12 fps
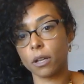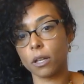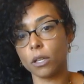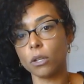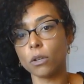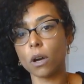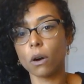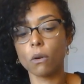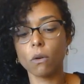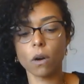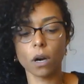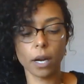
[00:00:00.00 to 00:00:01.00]
You
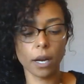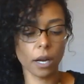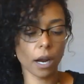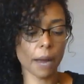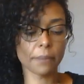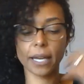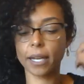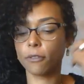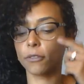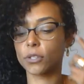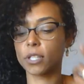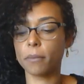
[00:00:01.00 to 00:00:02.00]
know, I'm getting
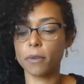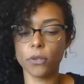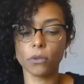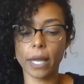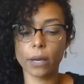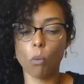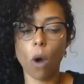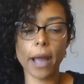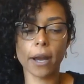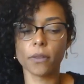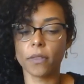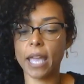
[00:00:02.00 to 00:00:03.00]
for some of you, like, why
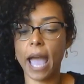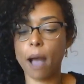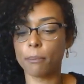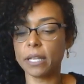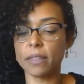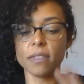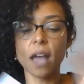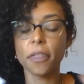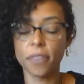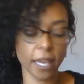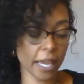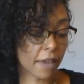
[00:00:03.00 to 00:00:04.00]
aren't they happy?
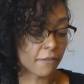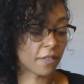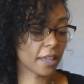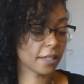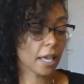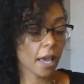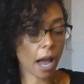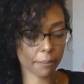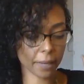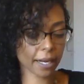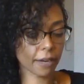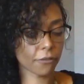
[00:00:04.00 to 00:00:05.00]
Nothing. I'm
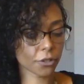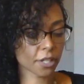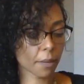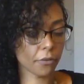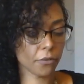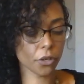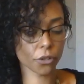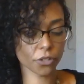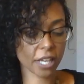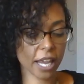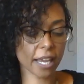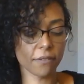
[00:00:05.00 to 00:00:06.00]
getting for some of you, you're
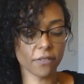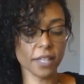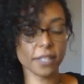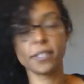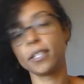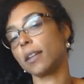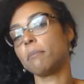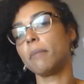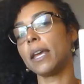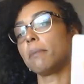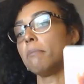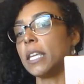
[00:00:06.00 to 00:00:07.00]
saying, if this didn't
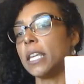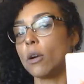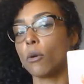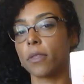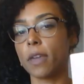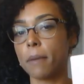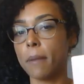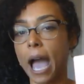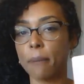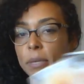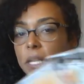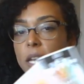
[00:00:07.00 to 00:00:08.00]
make me or them
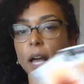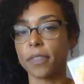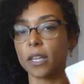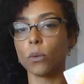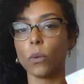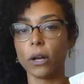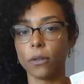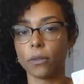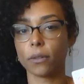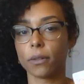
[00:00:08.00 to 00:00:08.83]
happy, nothing will.